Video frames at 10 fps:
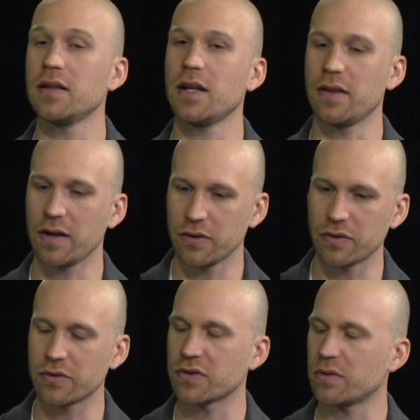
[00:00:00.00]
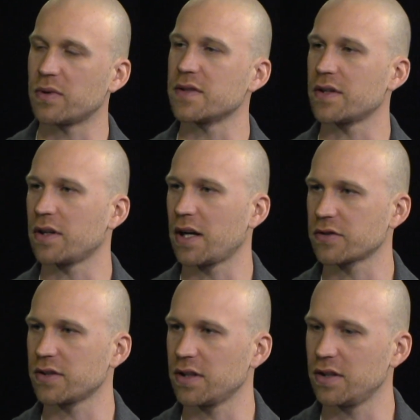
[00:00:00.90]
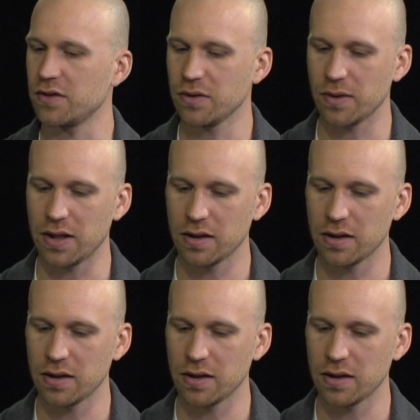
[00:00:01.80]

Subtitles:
and those are the ones that are actually going to do it.